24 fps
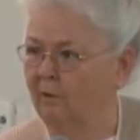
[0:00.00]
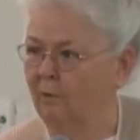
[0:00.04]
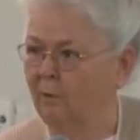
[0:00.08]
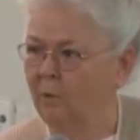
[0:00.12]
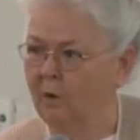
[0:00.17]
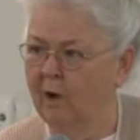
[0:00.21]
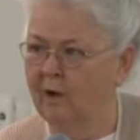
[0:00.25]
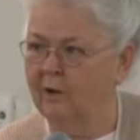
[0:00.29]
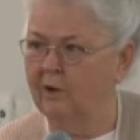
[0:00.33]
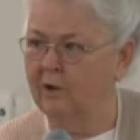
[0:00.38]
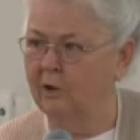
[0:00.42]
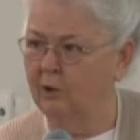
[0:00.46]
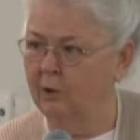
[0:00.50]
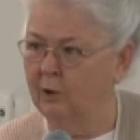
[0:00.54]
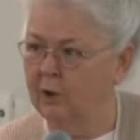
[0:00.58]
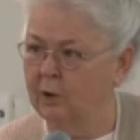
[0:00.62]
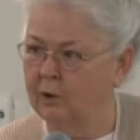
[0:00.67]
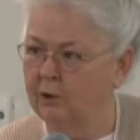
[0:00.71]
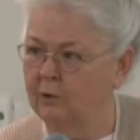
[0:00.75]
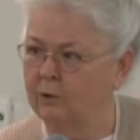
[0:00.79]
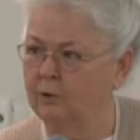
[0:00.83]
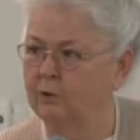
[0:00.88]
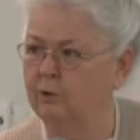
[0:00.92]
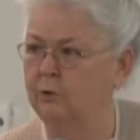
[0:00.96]
What
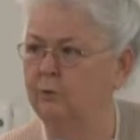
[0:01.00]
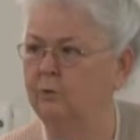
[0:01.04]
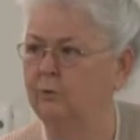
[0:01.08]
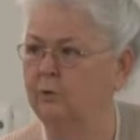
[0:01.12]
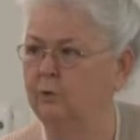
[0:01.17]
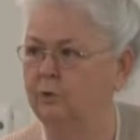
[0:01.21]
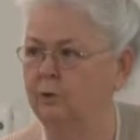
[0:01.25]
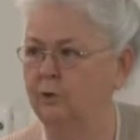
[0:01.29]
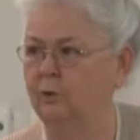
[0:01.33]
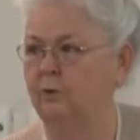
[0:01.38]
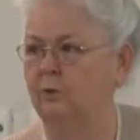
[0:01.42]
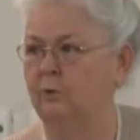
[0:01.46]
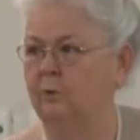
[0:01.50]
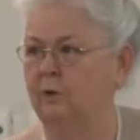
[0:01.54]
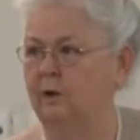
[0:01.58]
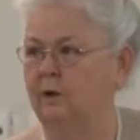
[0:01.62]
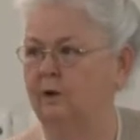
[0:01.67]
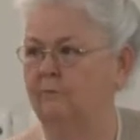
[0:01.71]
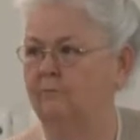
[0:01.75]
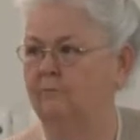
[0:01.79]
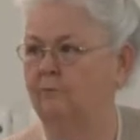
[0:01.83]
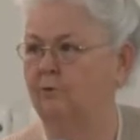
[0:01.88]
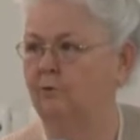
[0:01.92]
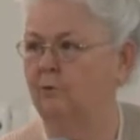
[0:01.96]
could you do
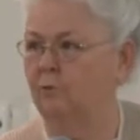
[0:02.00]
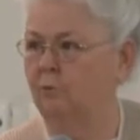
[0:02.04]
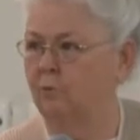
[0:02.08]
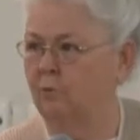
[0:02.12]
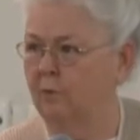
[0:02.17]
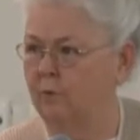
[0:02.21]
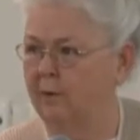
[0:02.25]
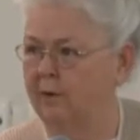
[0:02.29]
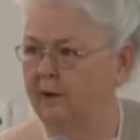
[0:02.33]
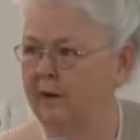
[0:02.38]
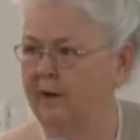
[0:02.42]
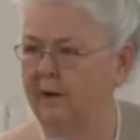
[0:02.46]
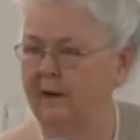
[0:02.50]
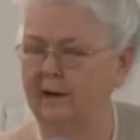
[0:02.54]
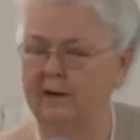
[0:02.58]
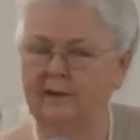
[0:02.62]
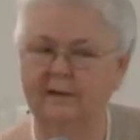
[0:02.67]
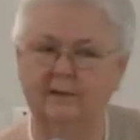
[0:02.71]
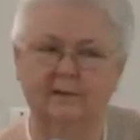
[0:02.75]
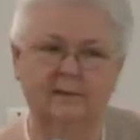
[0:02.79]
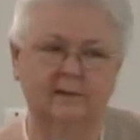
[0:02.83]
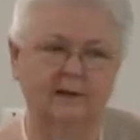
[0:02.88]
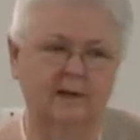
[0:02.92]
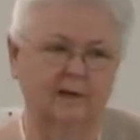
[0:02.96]
if you
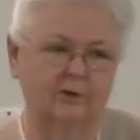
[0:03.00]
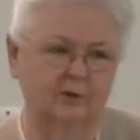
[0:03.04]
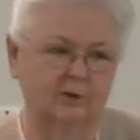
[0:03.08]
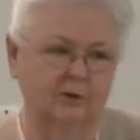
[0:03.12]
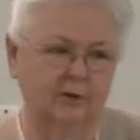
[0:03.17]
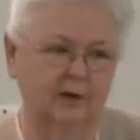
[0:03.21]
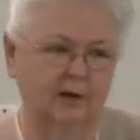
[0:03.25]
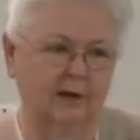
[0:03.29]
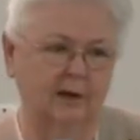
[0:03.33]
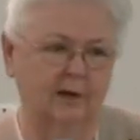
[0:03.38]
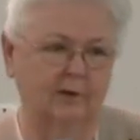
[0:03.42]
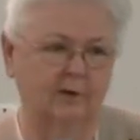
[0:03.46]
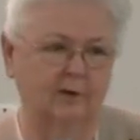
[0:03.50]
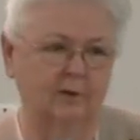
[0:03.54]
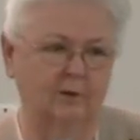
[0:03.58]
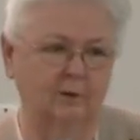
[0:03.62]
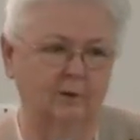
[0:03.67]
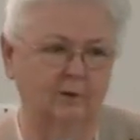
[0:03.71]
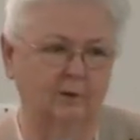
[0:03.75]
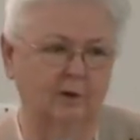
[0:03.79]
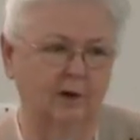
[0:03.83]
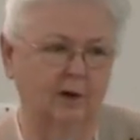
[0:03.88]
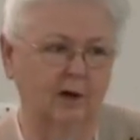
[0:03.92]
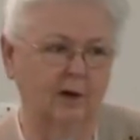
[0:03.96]
really set your head
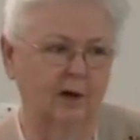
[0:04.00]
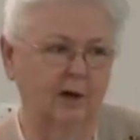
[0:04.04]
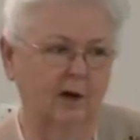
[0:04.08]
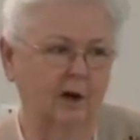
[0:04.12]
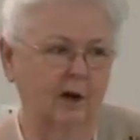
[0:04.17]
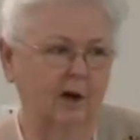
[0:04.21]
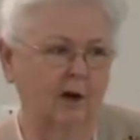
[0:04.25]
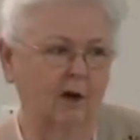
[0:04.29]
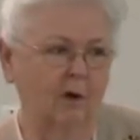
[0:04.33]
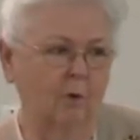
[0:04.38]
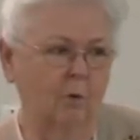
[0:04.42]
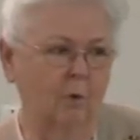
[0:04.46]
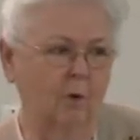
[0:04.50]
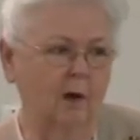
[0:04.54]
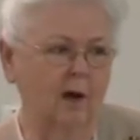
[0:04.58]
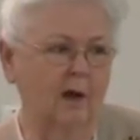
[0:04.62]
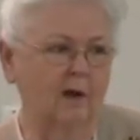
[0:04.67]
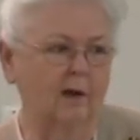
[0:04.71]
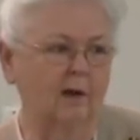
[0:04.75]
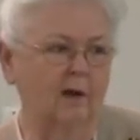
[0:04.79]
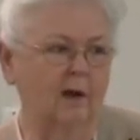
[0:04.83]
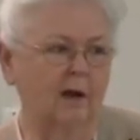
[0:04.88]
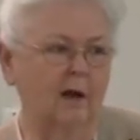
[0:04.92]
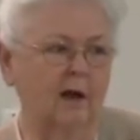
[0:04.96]
to?
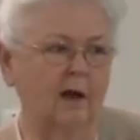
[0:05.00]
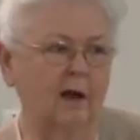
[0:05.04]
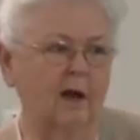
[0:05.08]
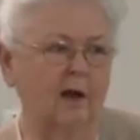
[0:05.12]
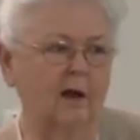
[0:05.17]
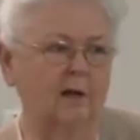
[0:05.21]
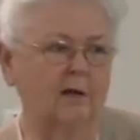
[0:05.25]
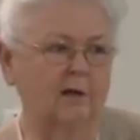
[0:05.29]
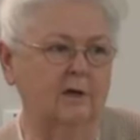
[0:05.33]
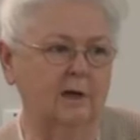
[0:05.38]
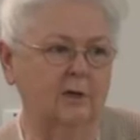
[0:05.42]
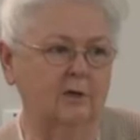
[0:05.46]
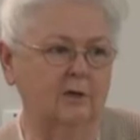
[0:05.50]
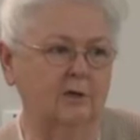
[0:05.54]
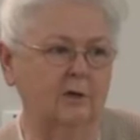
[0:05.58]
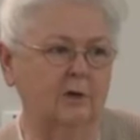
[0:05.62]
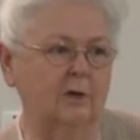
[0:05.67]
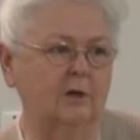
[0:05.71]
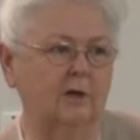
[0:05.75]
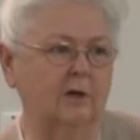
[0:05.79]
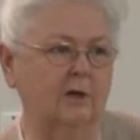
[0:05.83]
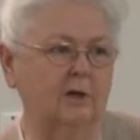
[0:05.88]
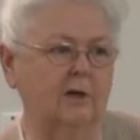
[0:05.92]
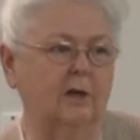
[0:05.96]
What
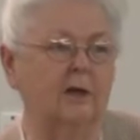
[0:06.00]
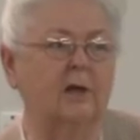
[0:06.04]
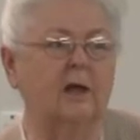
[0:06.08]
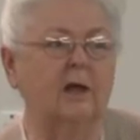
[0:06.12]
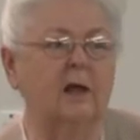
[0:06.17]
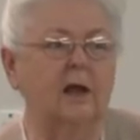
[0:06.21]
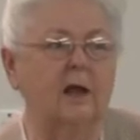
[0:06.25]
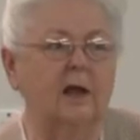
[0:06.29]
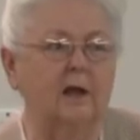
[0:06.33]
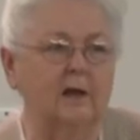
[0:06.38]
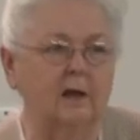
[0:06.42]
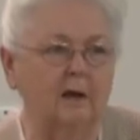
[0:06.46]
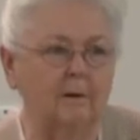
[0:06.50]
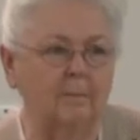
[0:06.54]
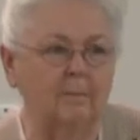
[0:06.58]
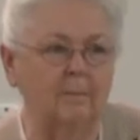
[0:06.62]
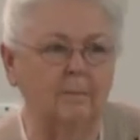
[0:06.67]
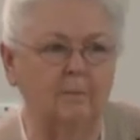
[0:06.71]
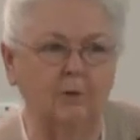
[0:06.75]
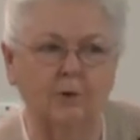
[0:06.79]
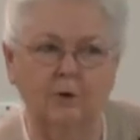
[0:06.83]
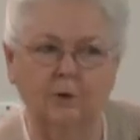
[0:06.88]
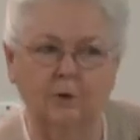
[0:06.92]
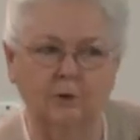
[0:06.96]
addition to the
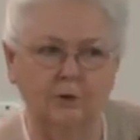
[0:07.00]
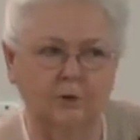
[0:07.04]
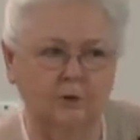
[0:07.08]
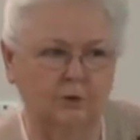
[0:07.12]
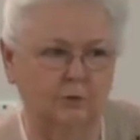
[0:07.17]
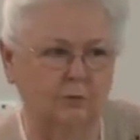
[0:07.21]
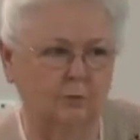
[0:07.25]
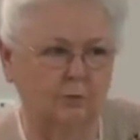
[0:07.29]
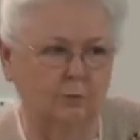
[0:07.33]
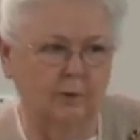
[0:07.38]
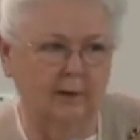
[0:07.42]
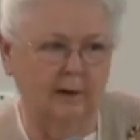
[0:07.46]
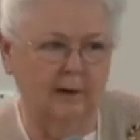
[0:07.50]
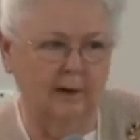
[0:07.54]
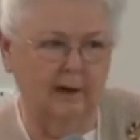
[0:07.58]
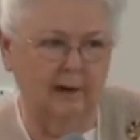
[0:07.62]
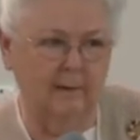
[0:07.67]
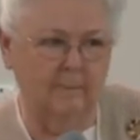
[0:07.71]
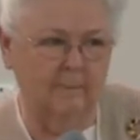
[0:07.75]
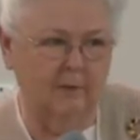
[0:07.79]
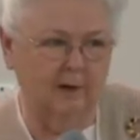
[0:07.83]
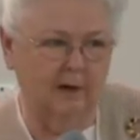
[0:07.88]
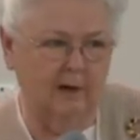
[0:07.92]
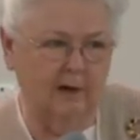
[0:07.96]
kingdom could you
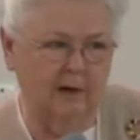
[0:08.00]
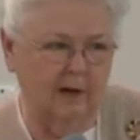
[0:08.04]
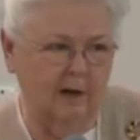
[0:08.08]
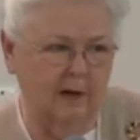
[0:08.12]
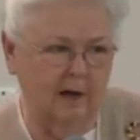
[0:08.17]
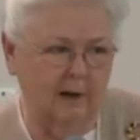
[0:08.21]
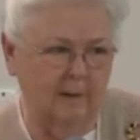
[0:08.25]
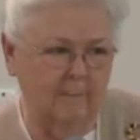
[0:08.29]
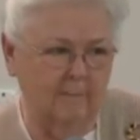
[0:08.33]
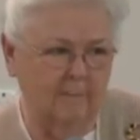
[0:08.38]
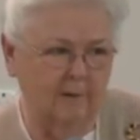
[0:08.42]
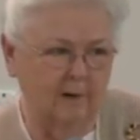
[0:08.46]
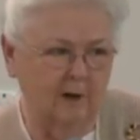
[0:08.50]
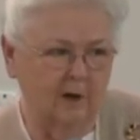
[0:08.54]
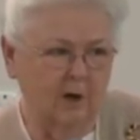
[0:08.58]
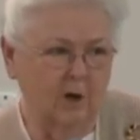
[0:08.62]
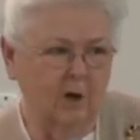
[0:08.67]
really become?